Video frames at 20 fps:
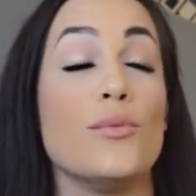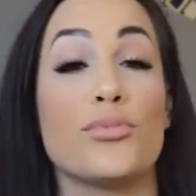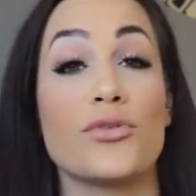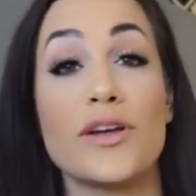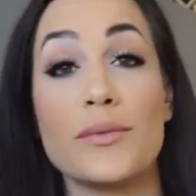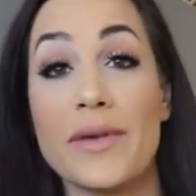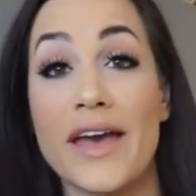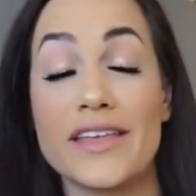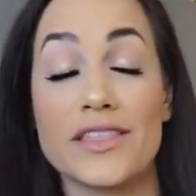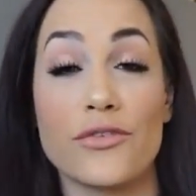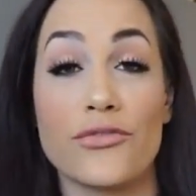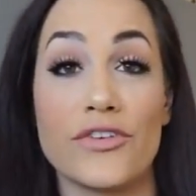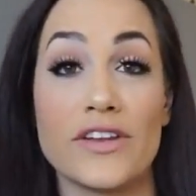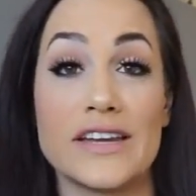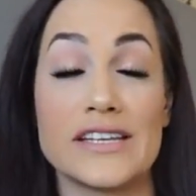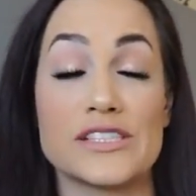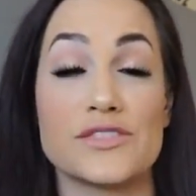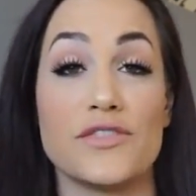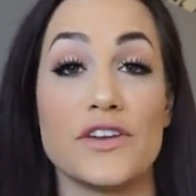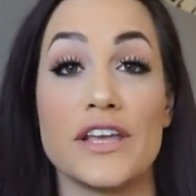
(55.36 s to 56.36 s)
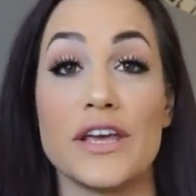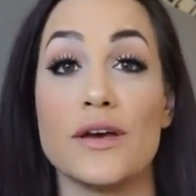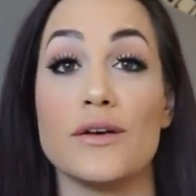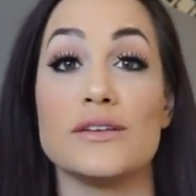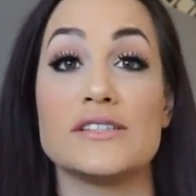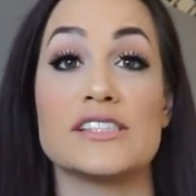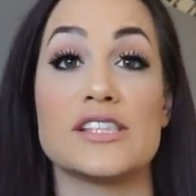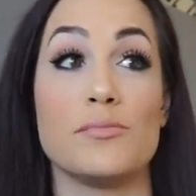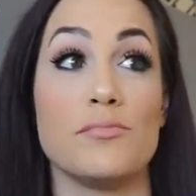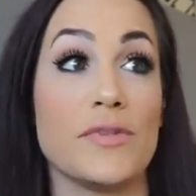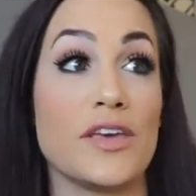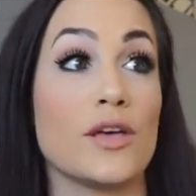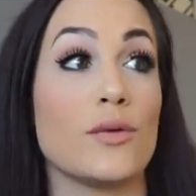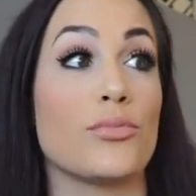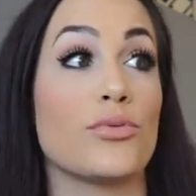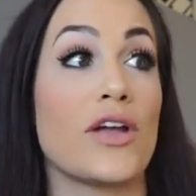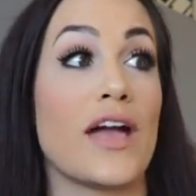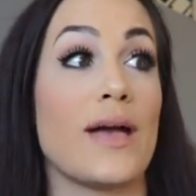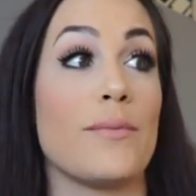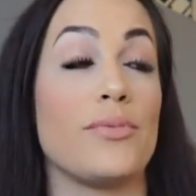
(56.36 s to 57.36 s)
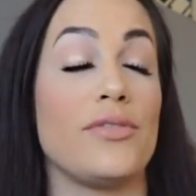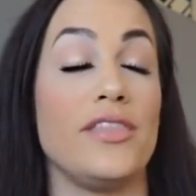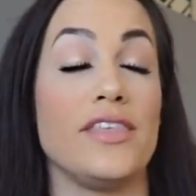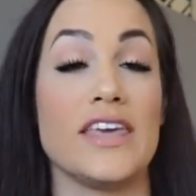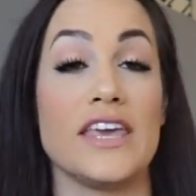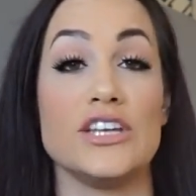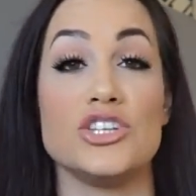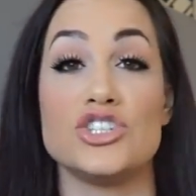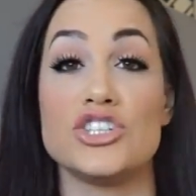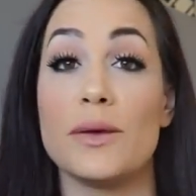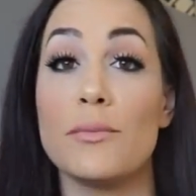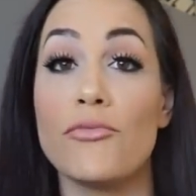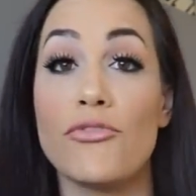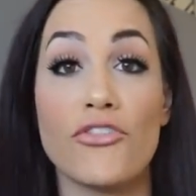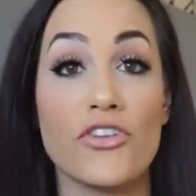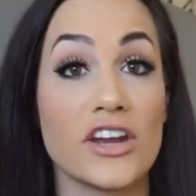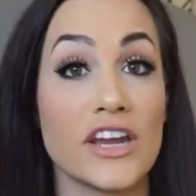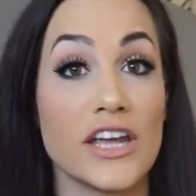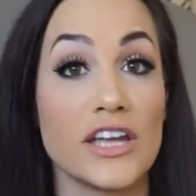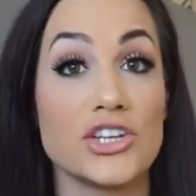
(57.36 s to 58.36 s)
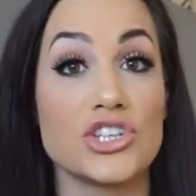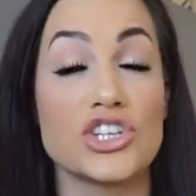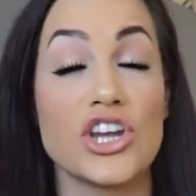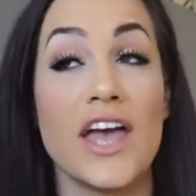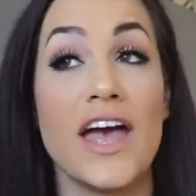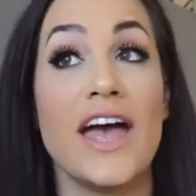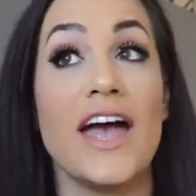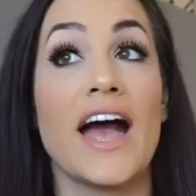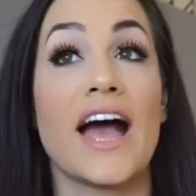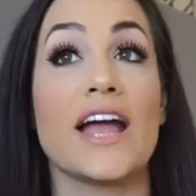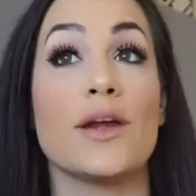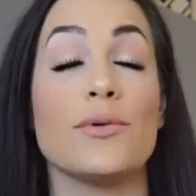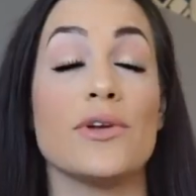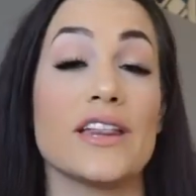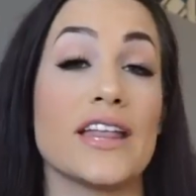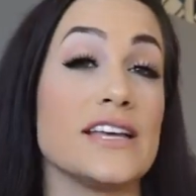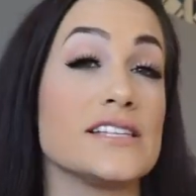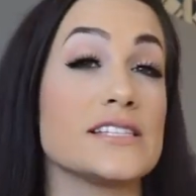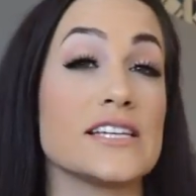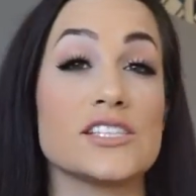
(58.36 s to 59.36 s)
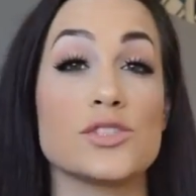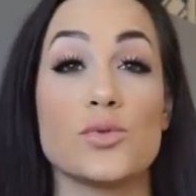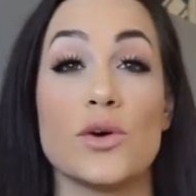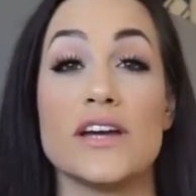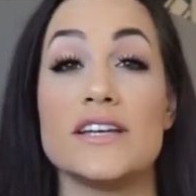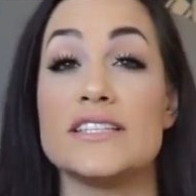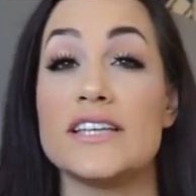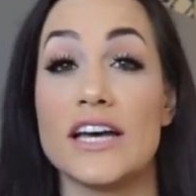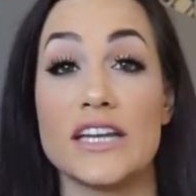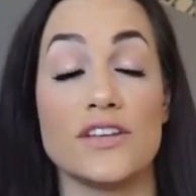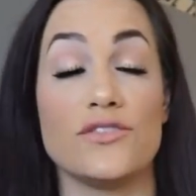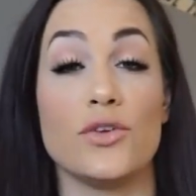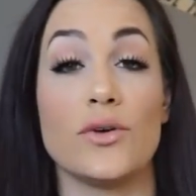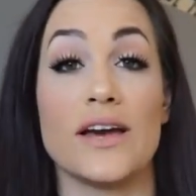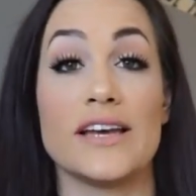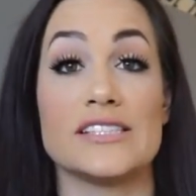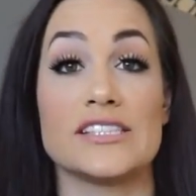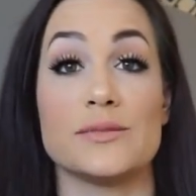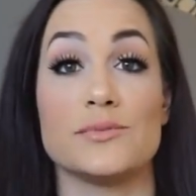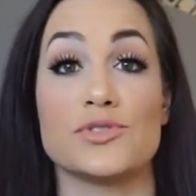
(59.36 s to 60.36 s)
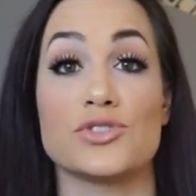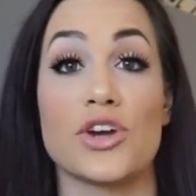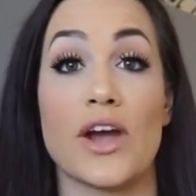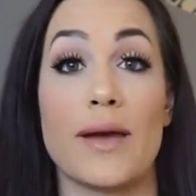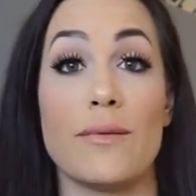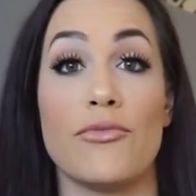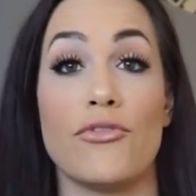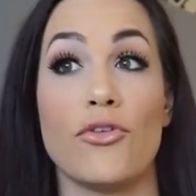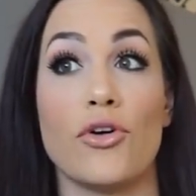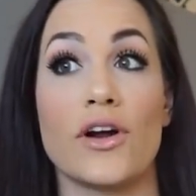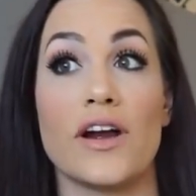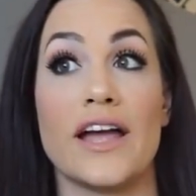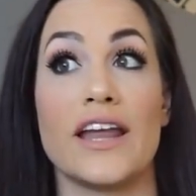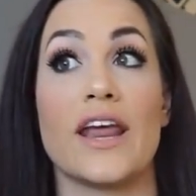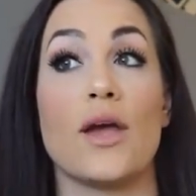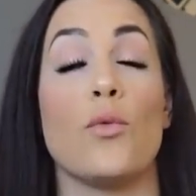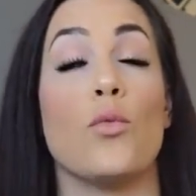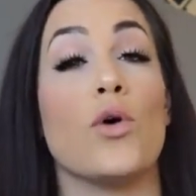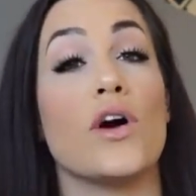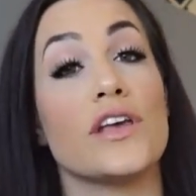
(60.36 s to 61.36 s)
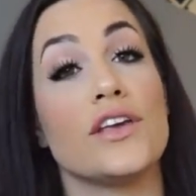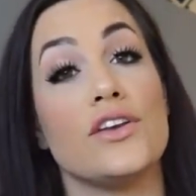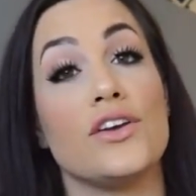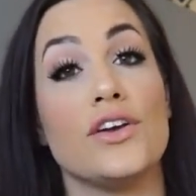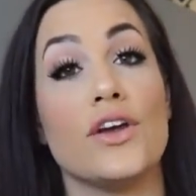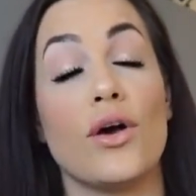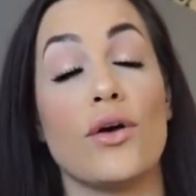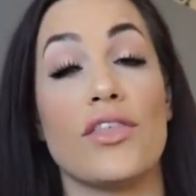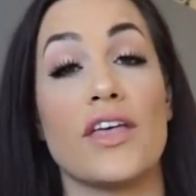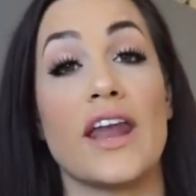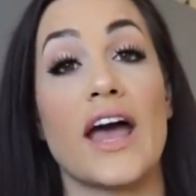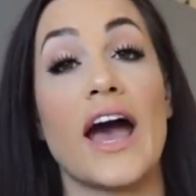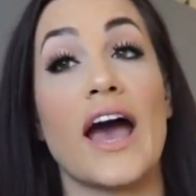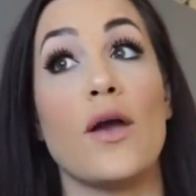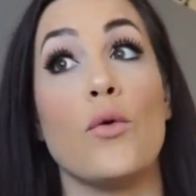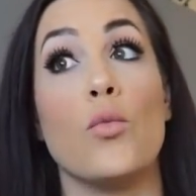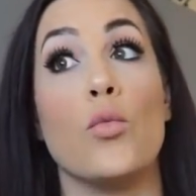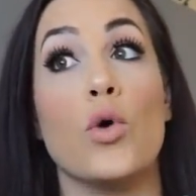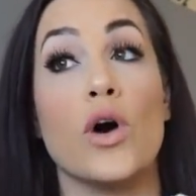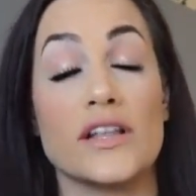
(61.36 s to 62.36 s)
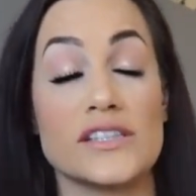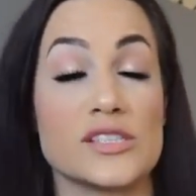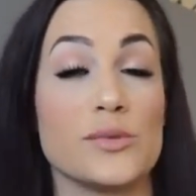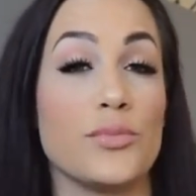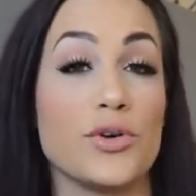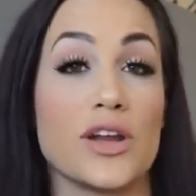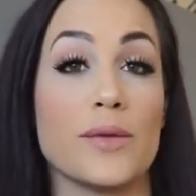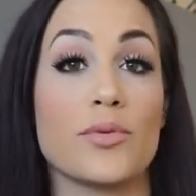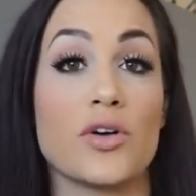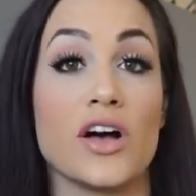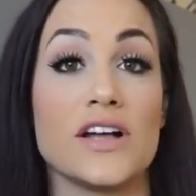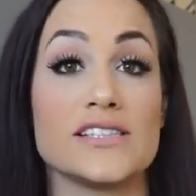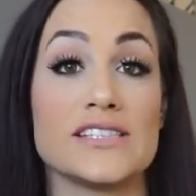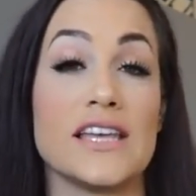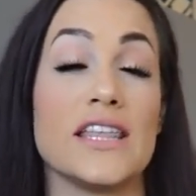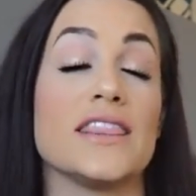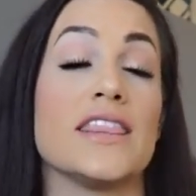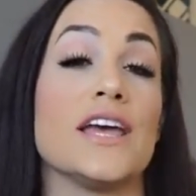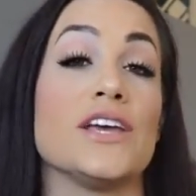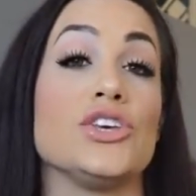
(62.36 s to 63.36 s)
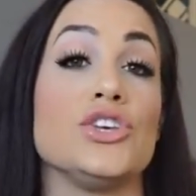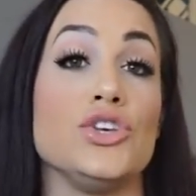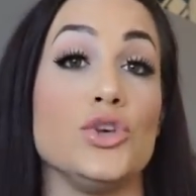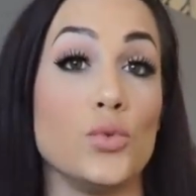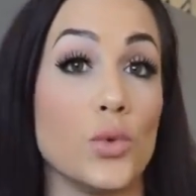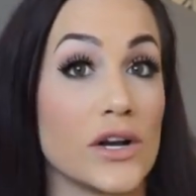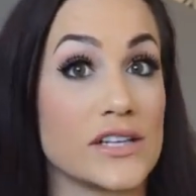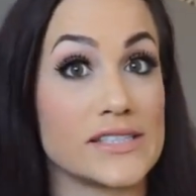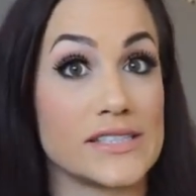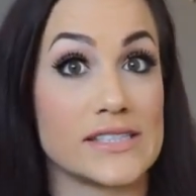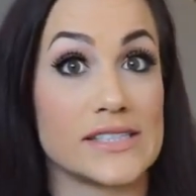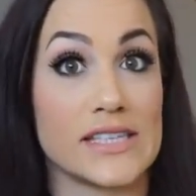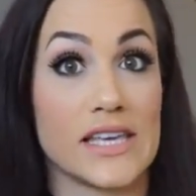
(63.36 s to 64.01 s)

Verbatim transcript: bring back the fitness videos, the meal prep, the gym footage. I realize that's what a ton of you guys subscribe for and I want you to know that I want to put up content that you want to